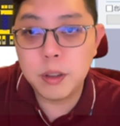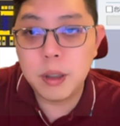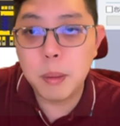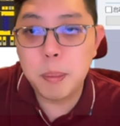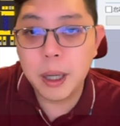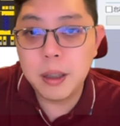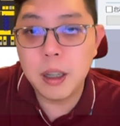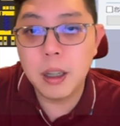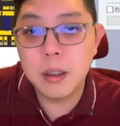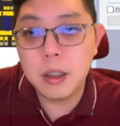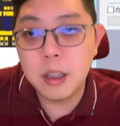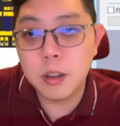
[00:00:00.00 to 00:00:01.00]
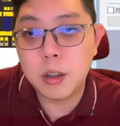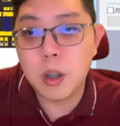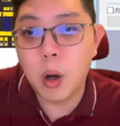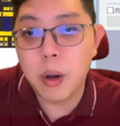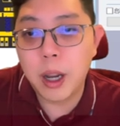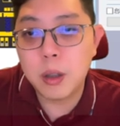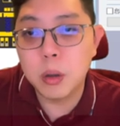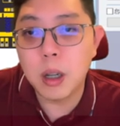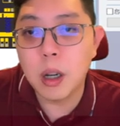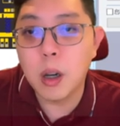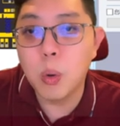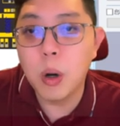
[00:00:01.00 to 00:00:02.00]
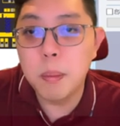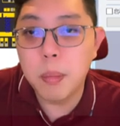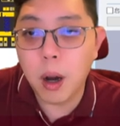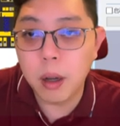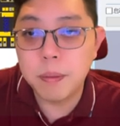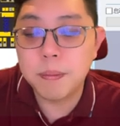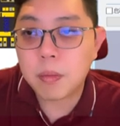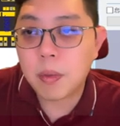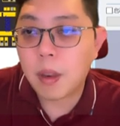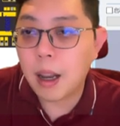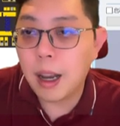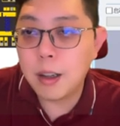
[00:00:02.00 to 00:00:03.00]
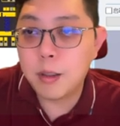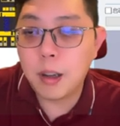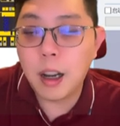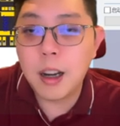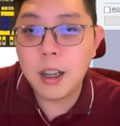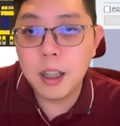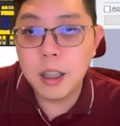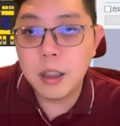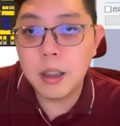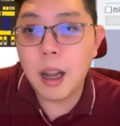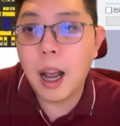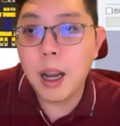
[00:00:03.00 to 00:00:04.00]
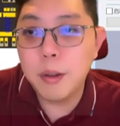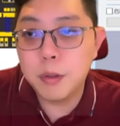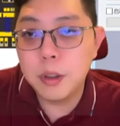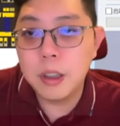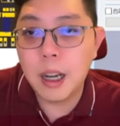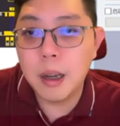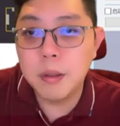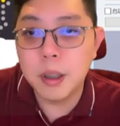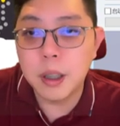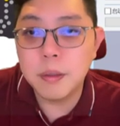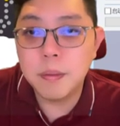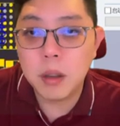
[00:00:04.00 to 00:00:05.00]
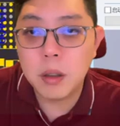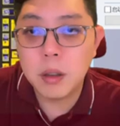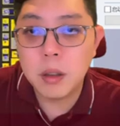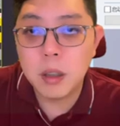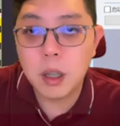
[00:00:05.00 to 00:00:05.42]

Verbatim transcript: the button is connected to the lower board Exactly in iPhone 11, the